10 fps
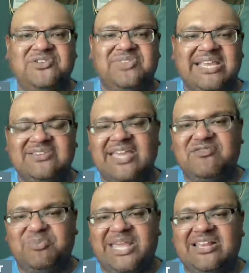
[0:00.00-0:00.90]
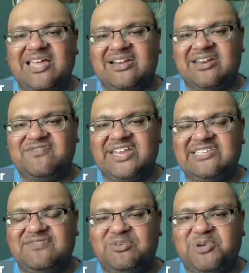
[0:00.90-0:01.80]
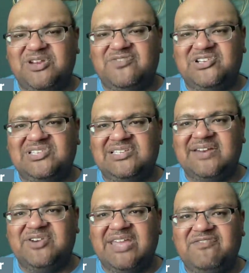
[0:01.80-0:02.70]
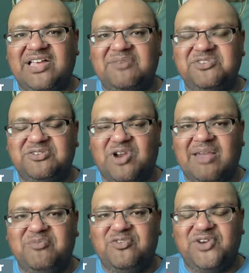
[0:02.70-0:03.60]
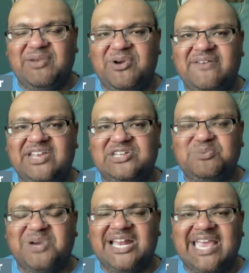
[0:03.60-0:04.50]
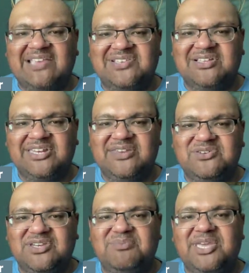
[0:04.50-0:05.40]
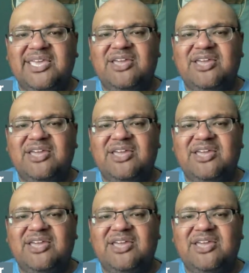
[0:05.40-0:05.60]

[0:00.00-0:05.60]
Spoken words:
So thanks again for making Locked On Fantasy Football your first listen every day. Follow, subscribe for free wherever you get your podcasts, including YouTube.